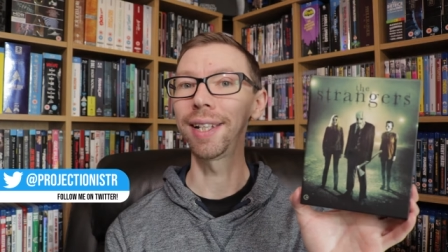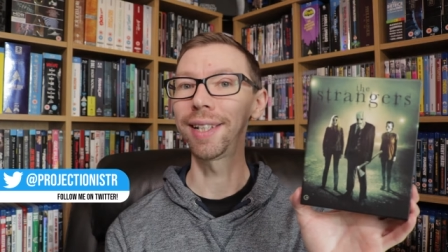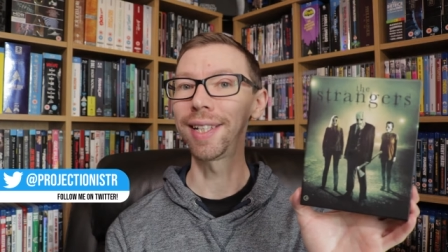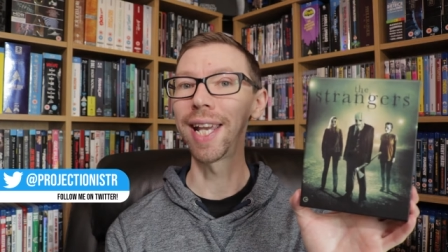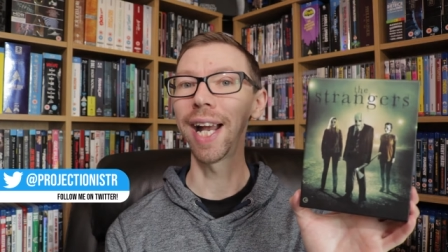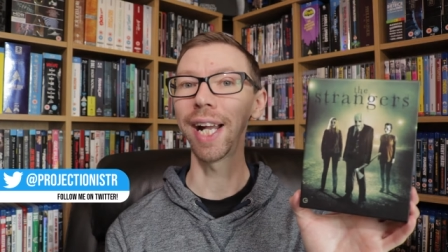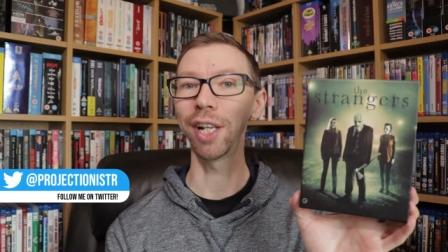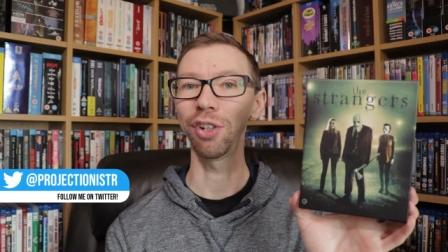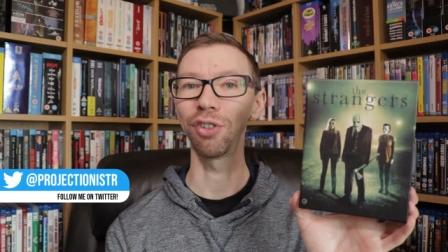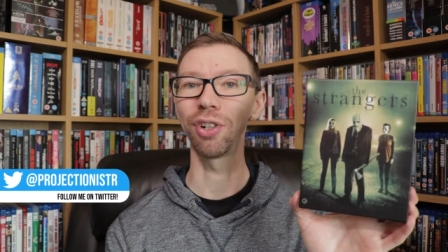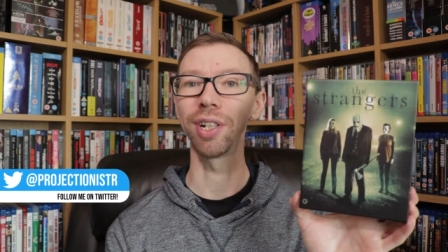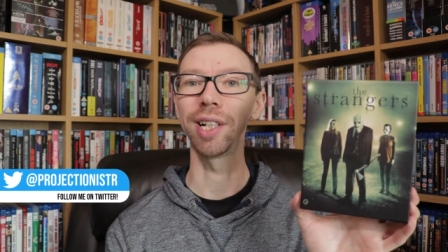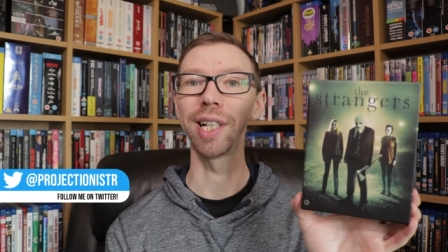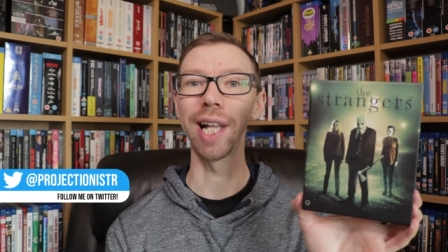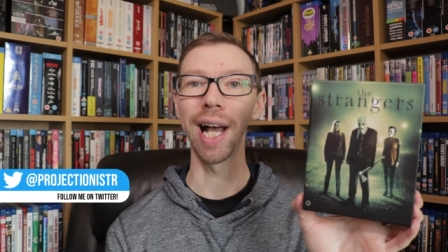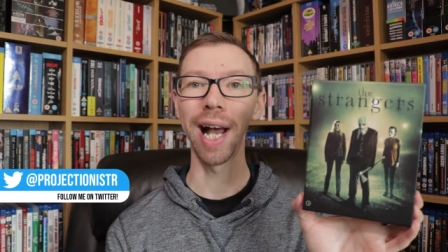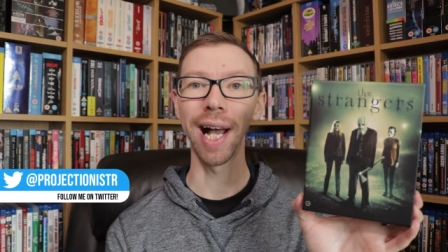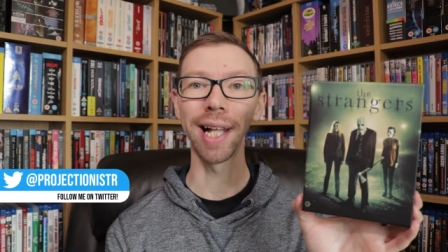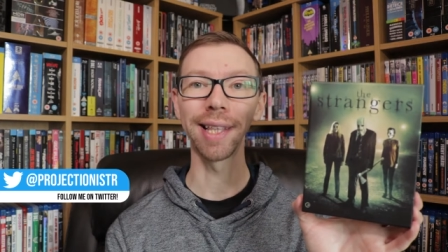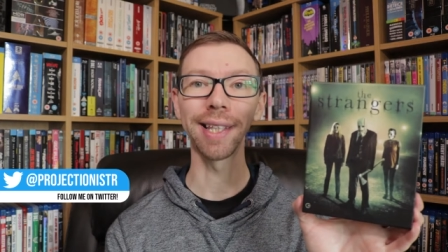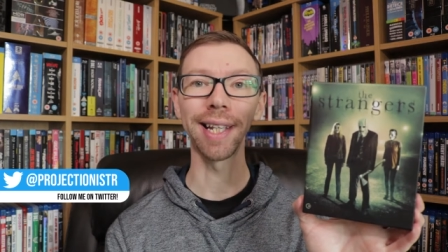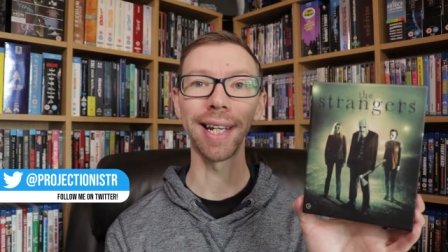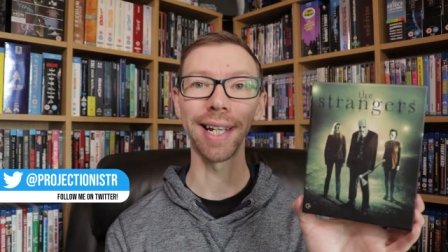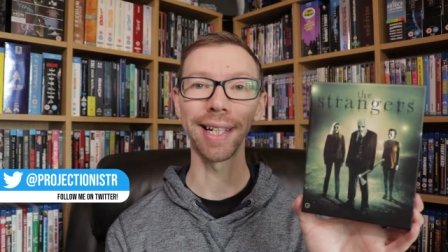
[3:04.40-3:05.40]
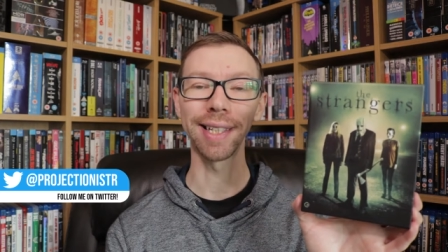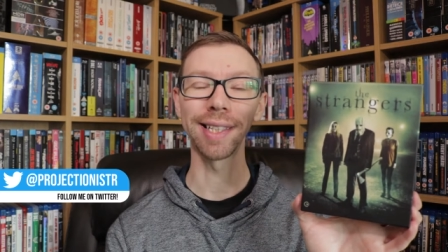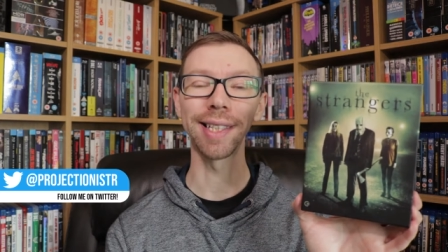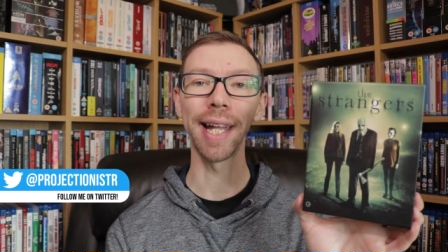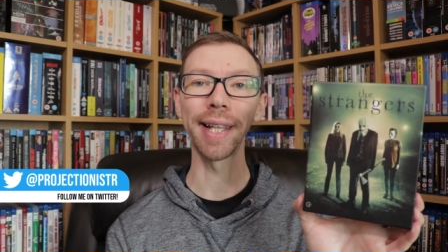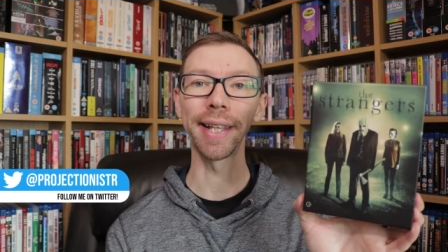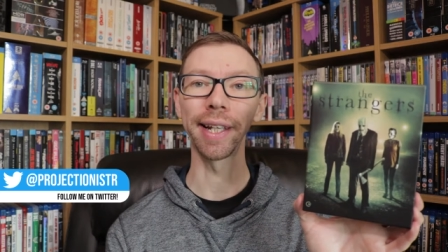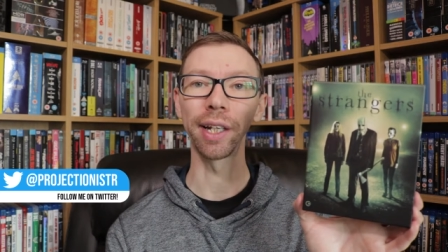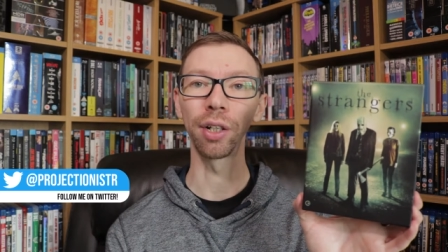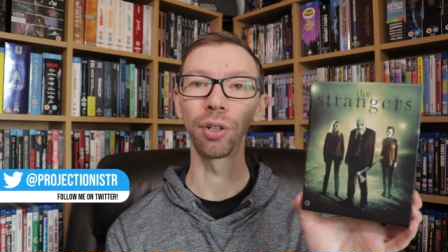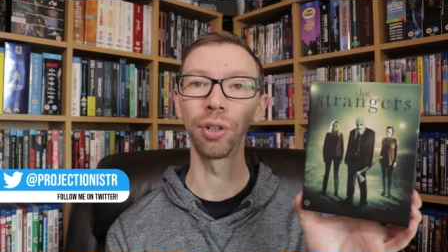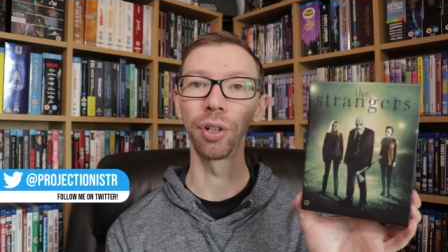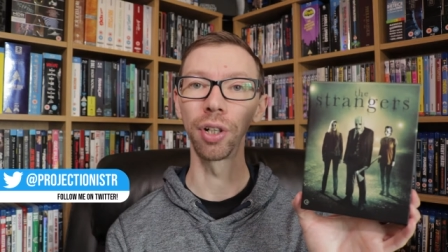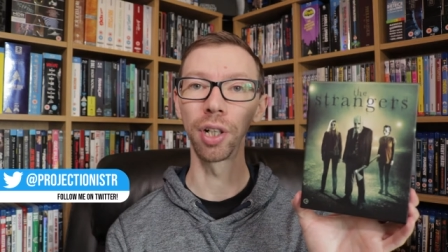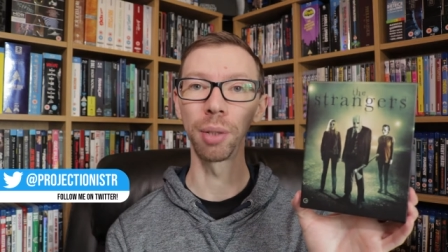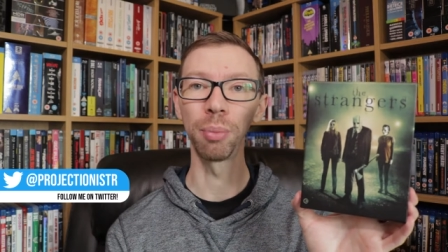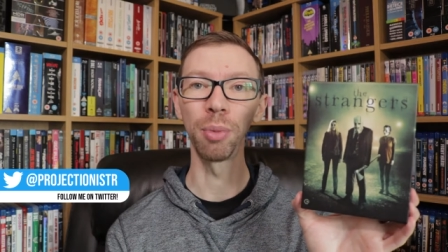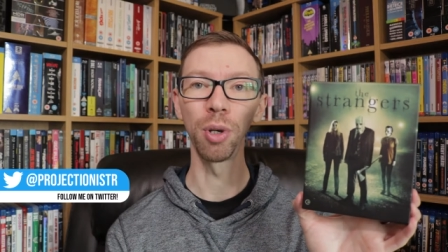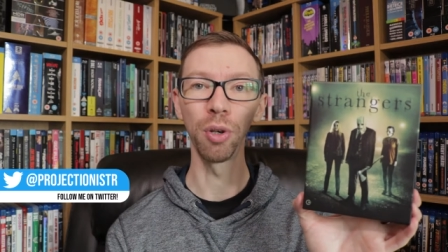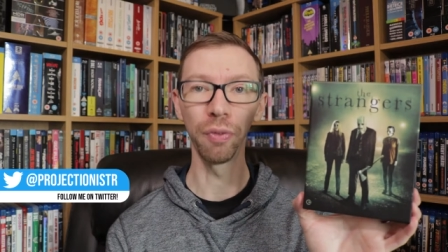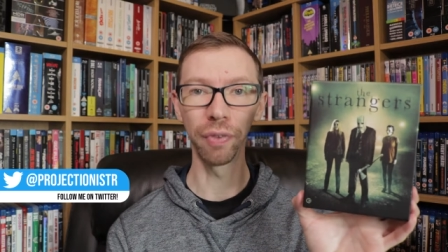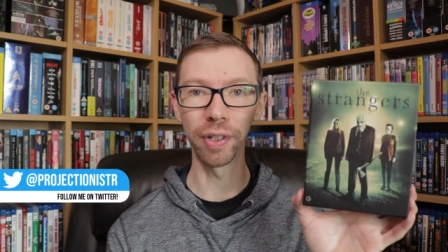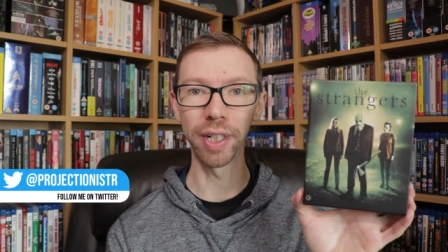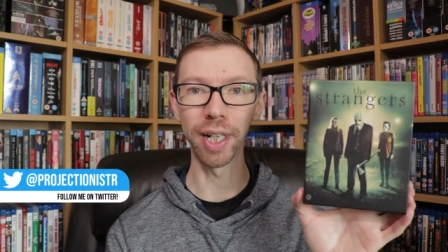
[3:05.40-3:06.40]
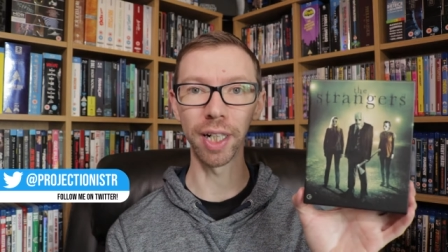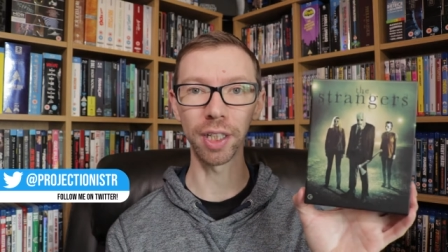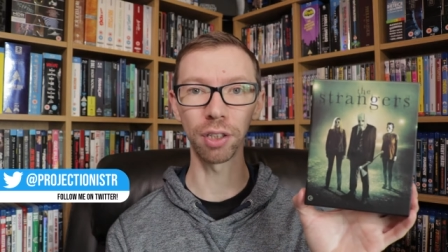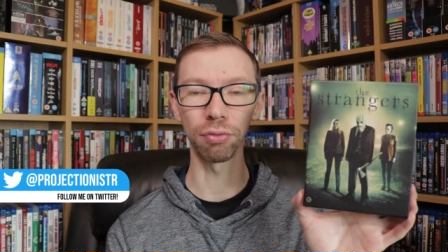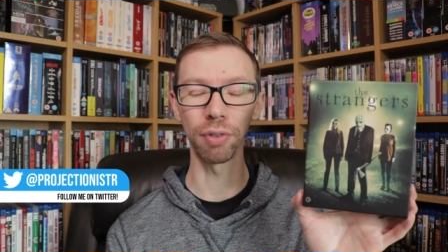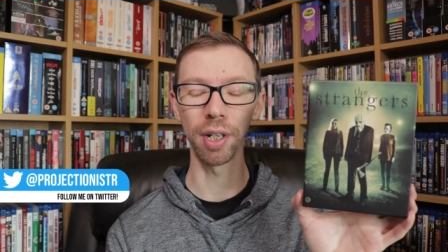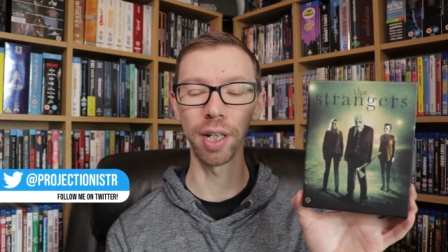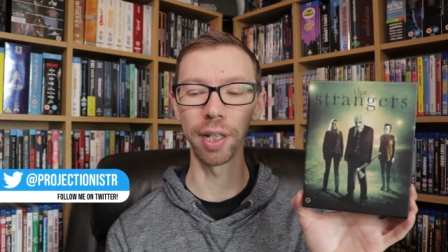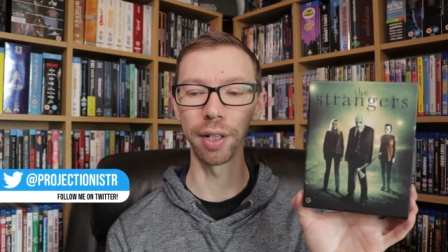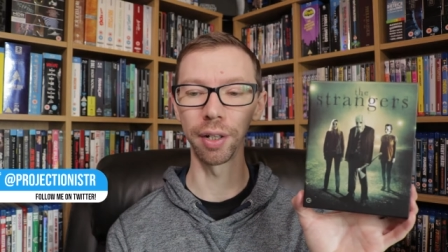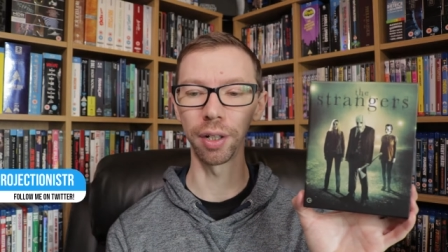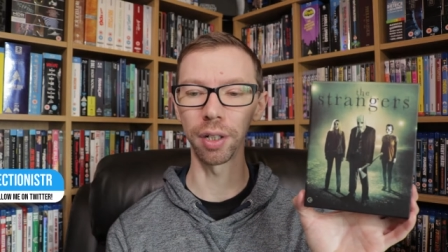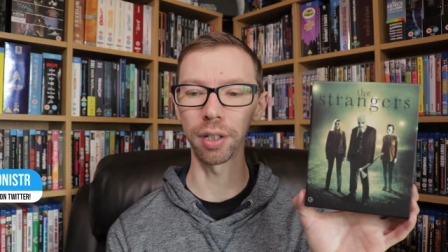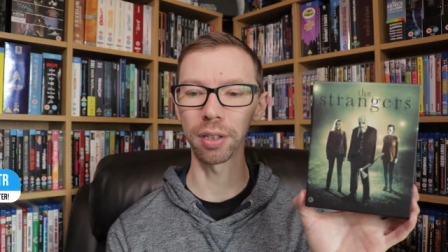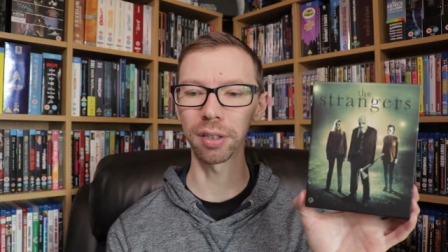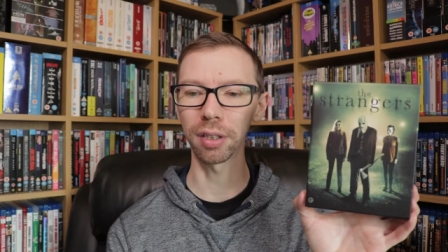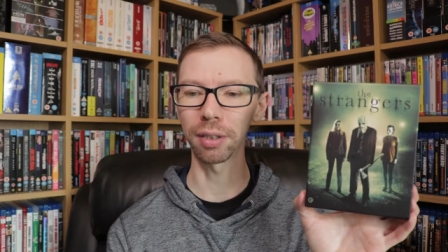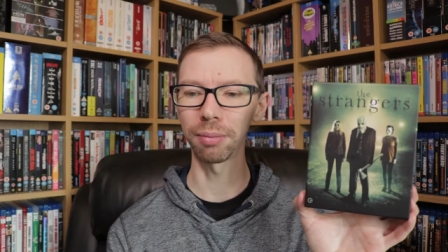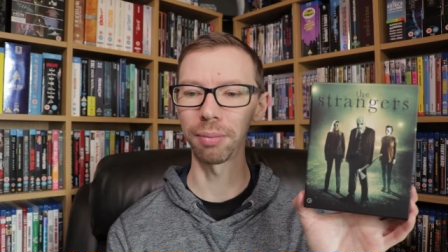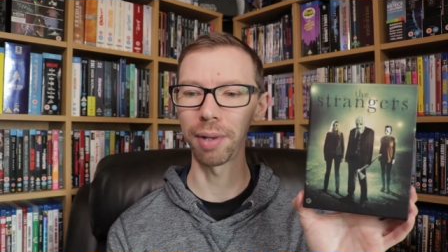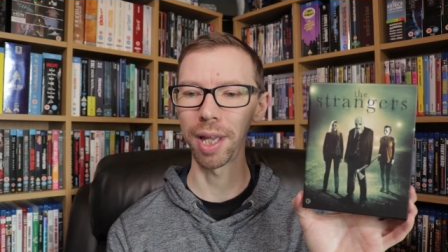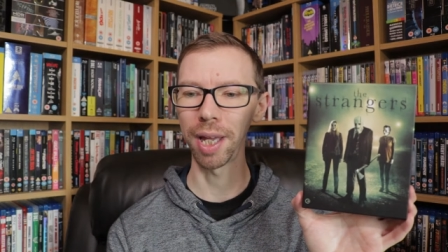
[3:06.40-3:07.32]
a theatrical and an extended cut of the movie. That's really awesome.